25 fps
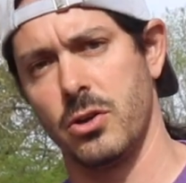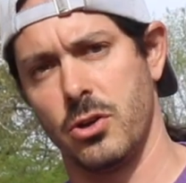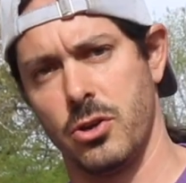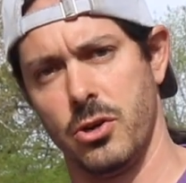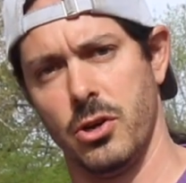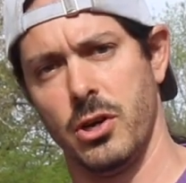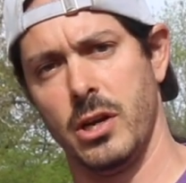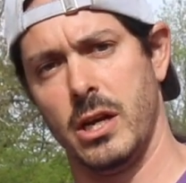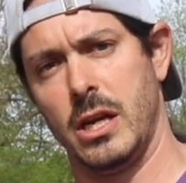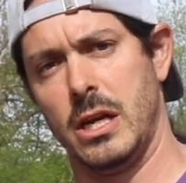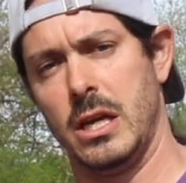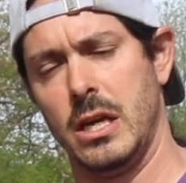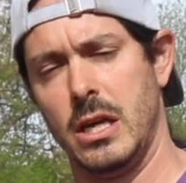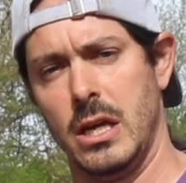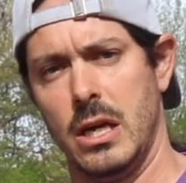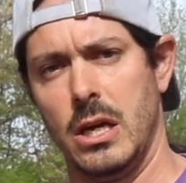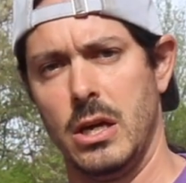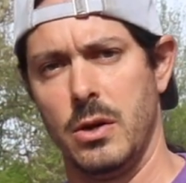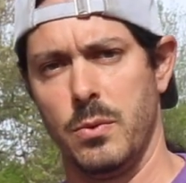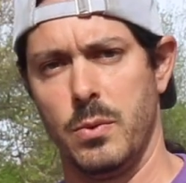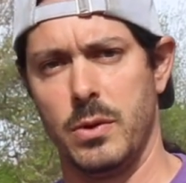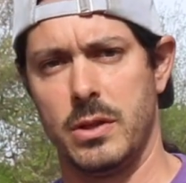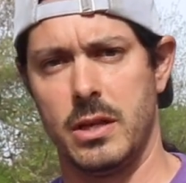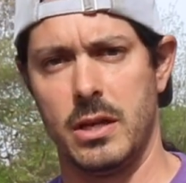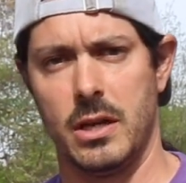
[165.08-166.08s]
good
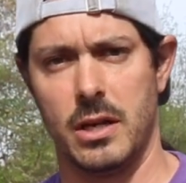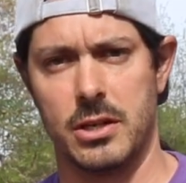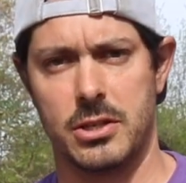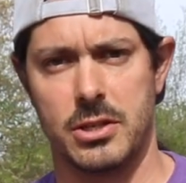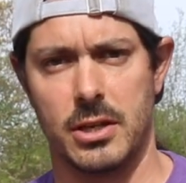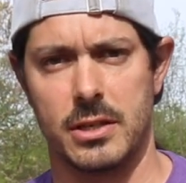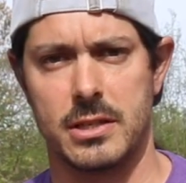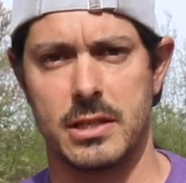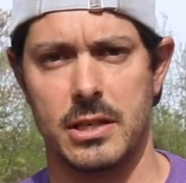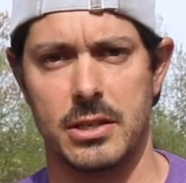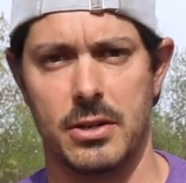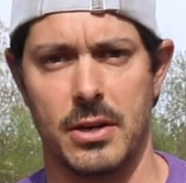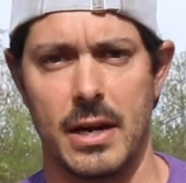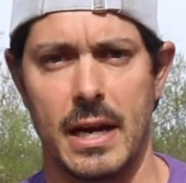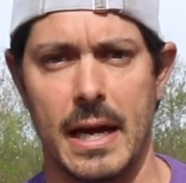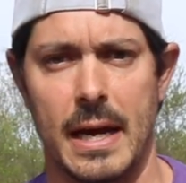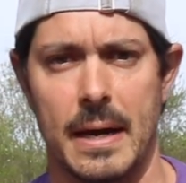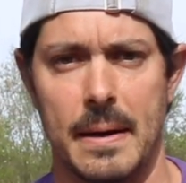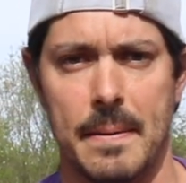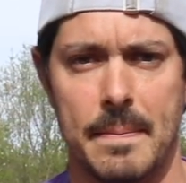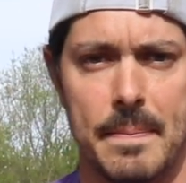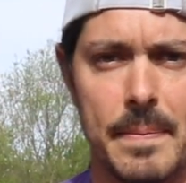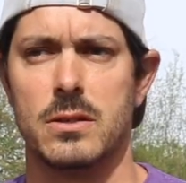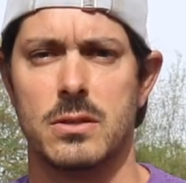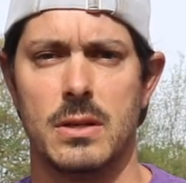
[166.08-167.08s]
with the nunchucks in your hand.
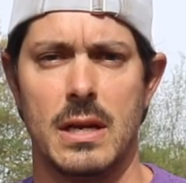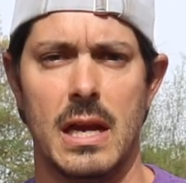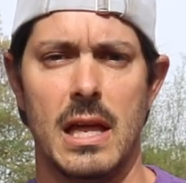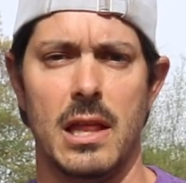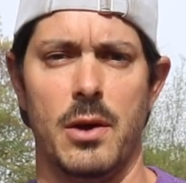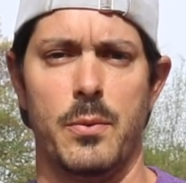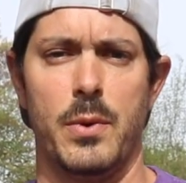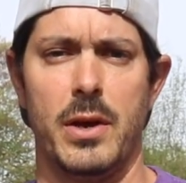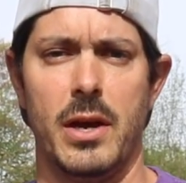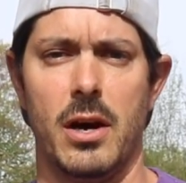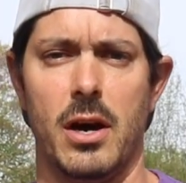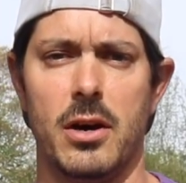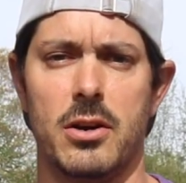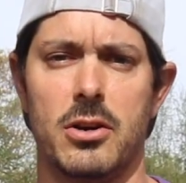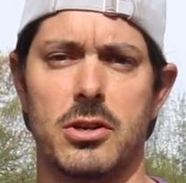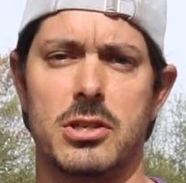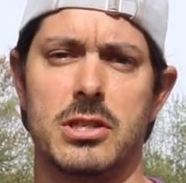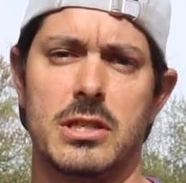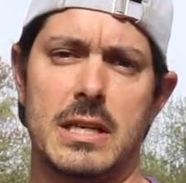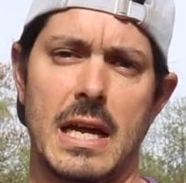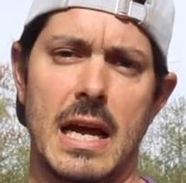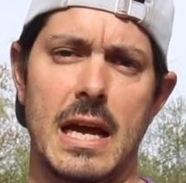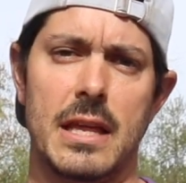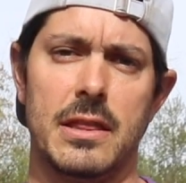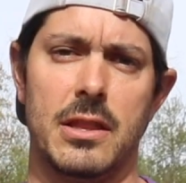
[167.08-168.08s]
So now that we
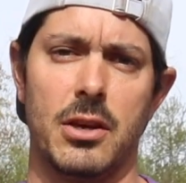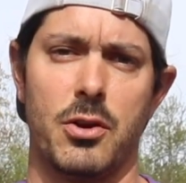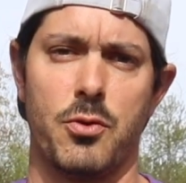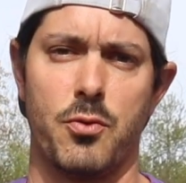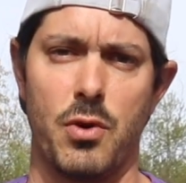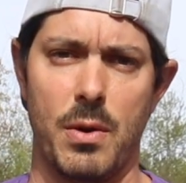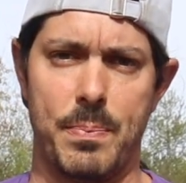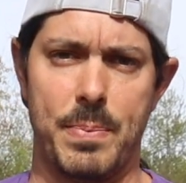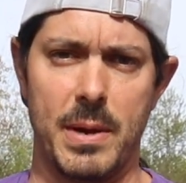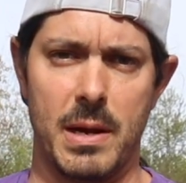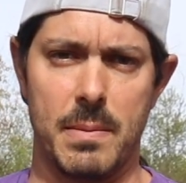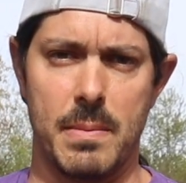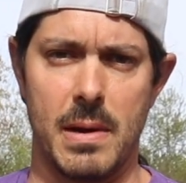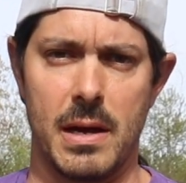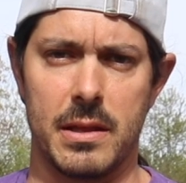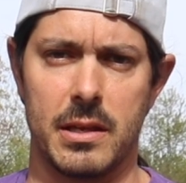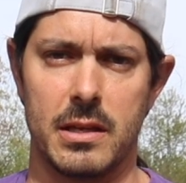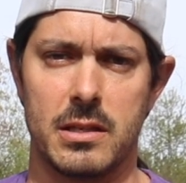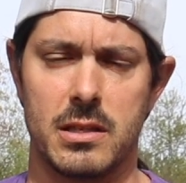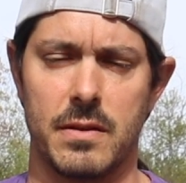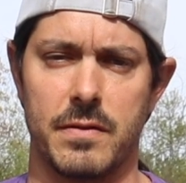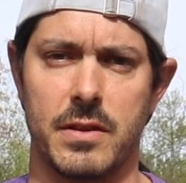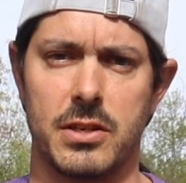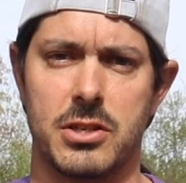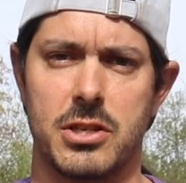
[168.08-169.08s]
understand the gripping
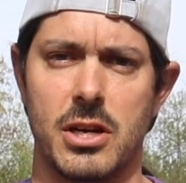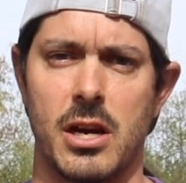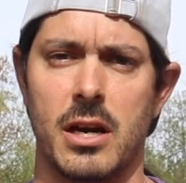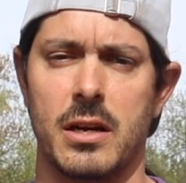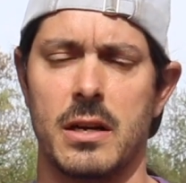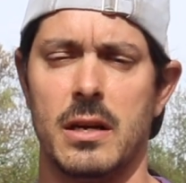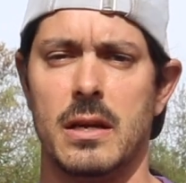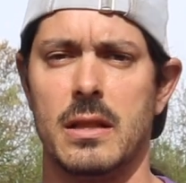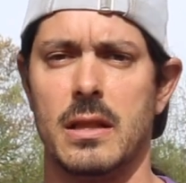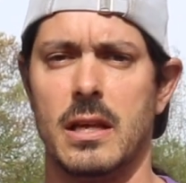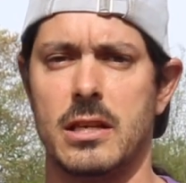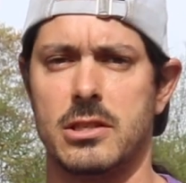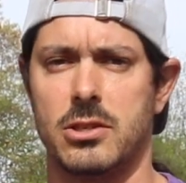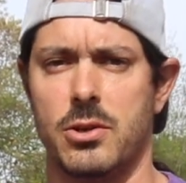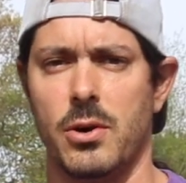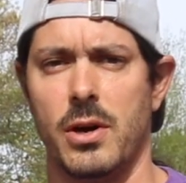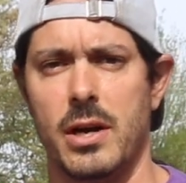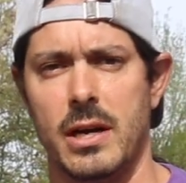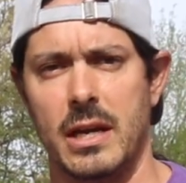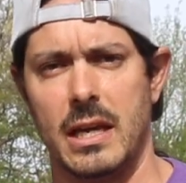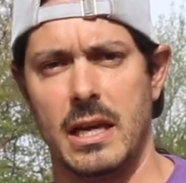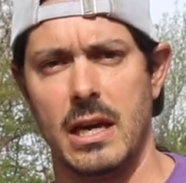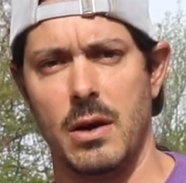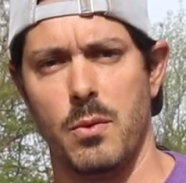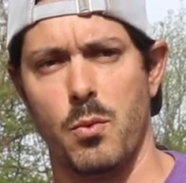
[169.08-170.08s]
methods of the chuck, let's go ahead
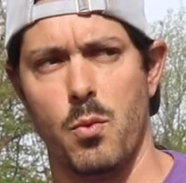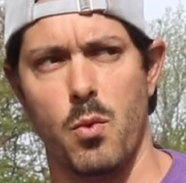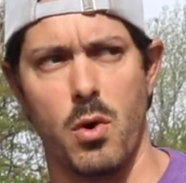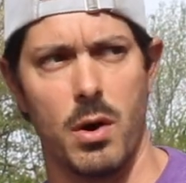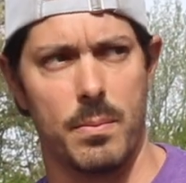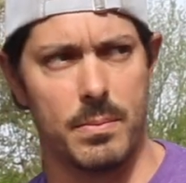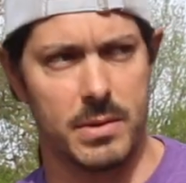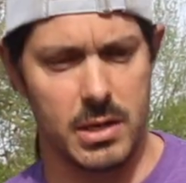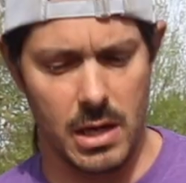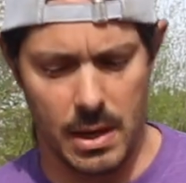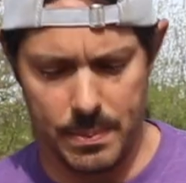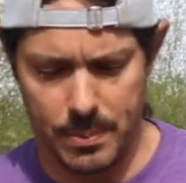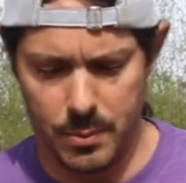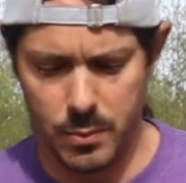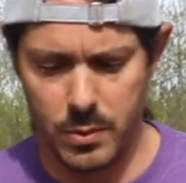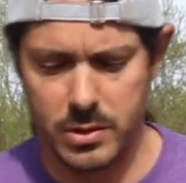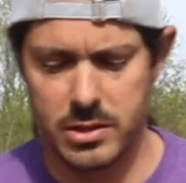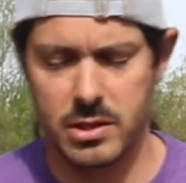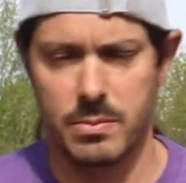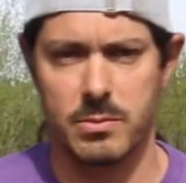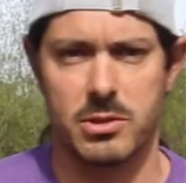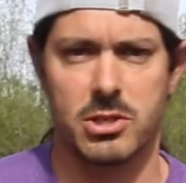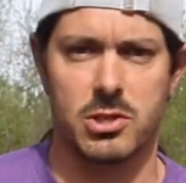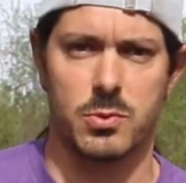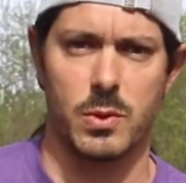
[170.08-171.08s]
and get warmed up with
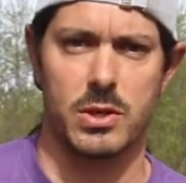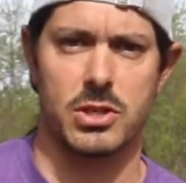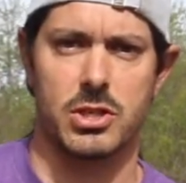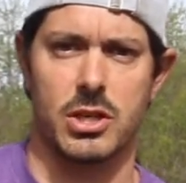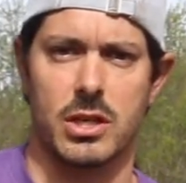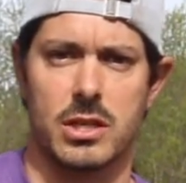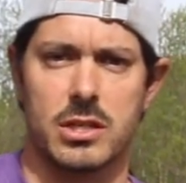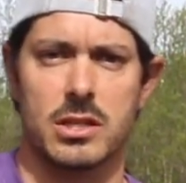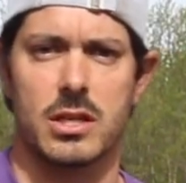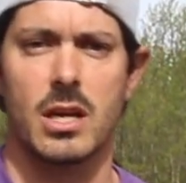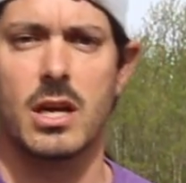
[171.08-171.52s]
some switches.